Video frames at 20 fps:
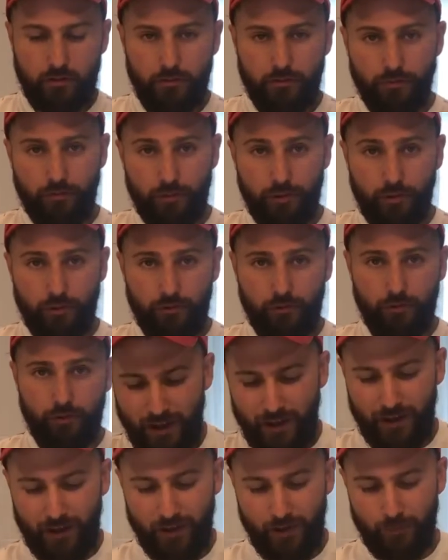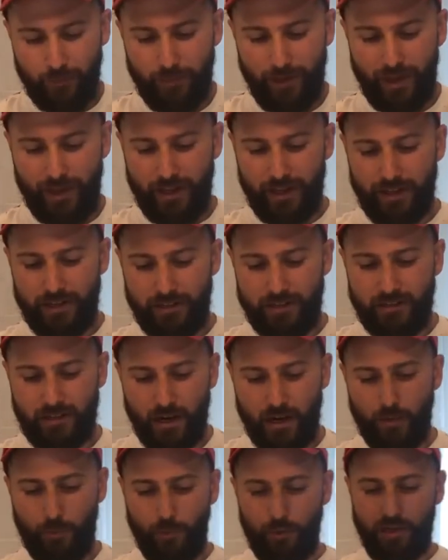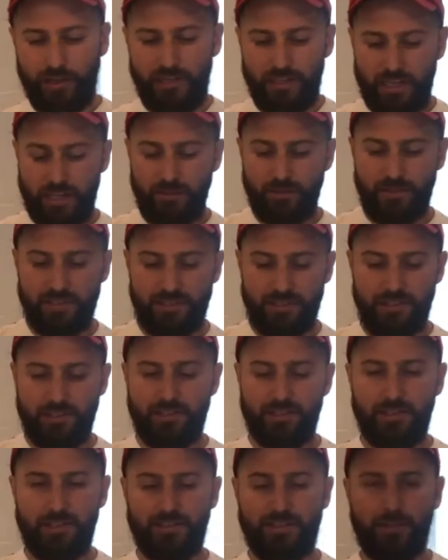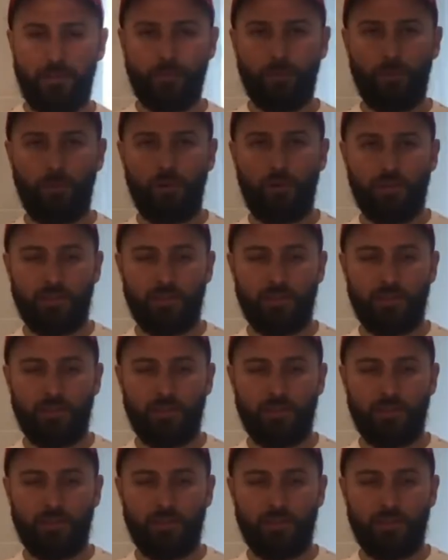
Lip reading: Beautiful. And we're gonna keep the seasoning simple.